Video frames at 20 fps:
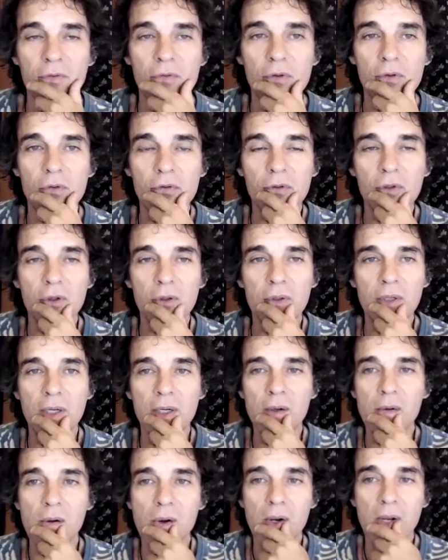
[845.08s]
years ago
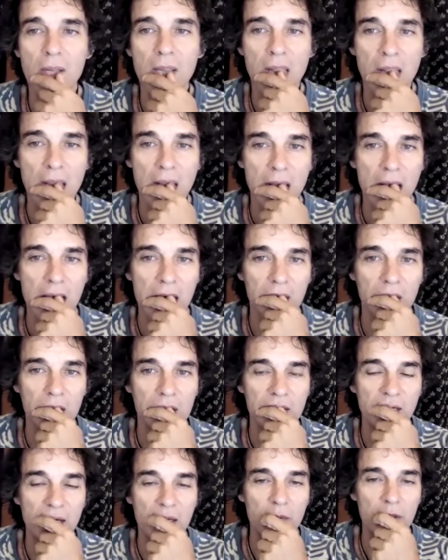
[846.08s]
now, a long
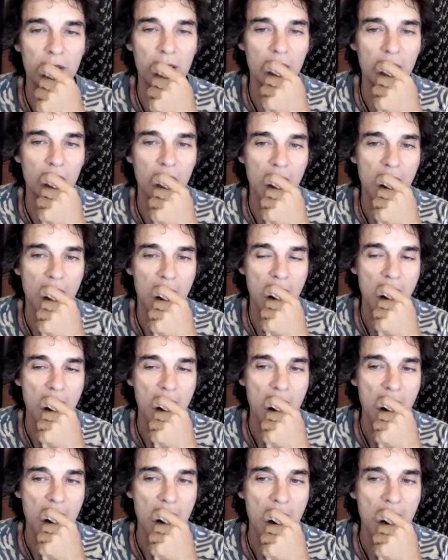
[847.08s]
time ago.
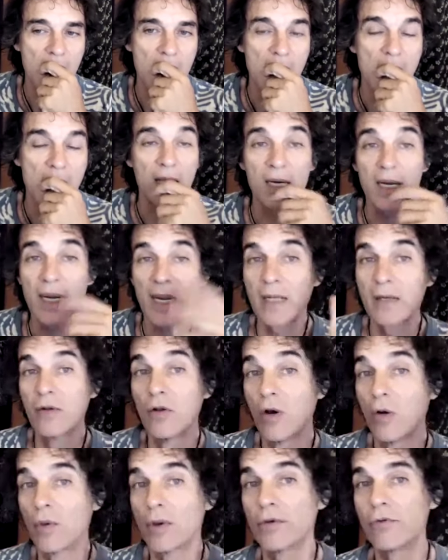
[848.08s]
And I had
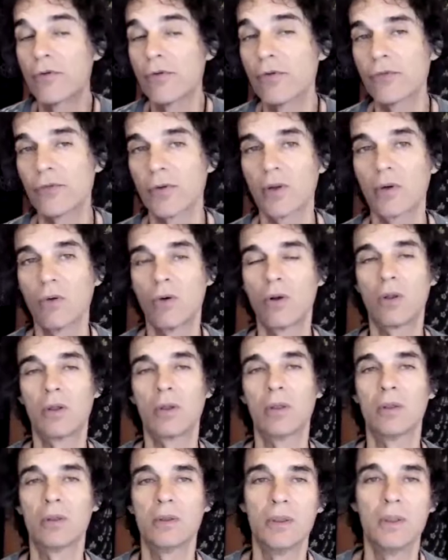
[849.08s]
no interest at
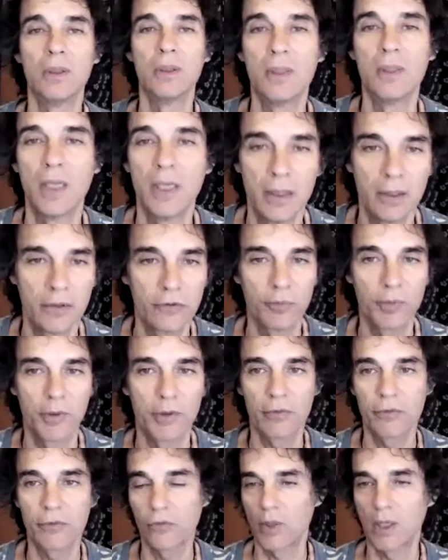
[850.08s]
all in any
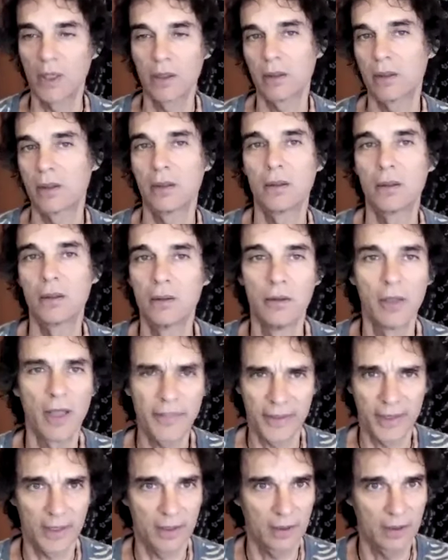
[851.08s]
spirituality,
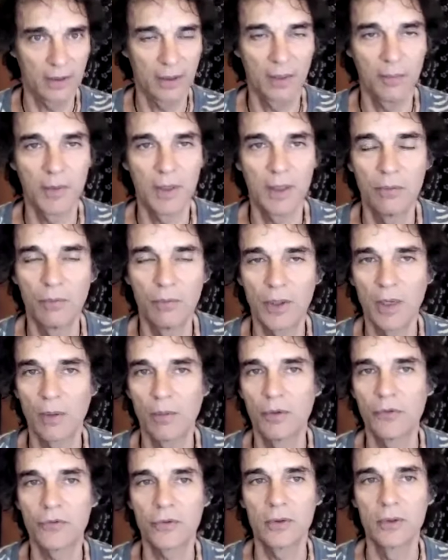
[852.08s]
nothing. I mean, when I
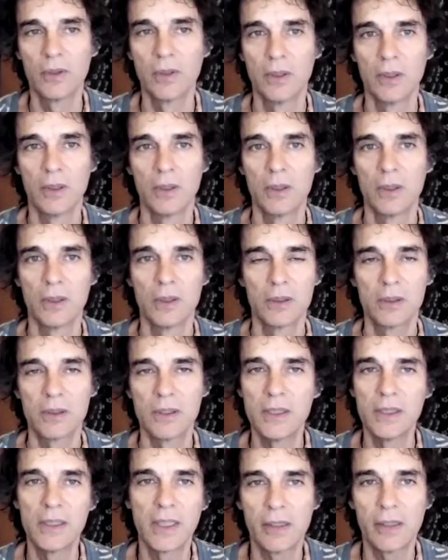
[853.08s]
was a
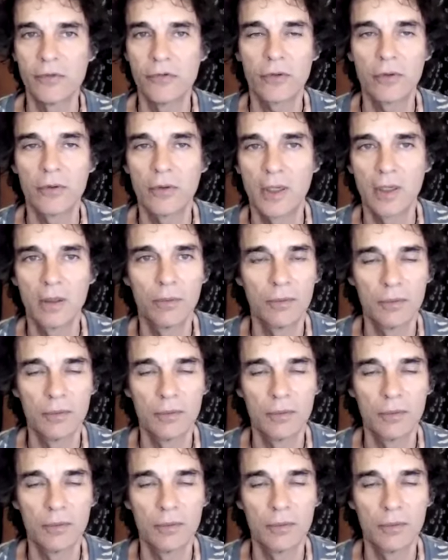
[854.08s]
teenager, I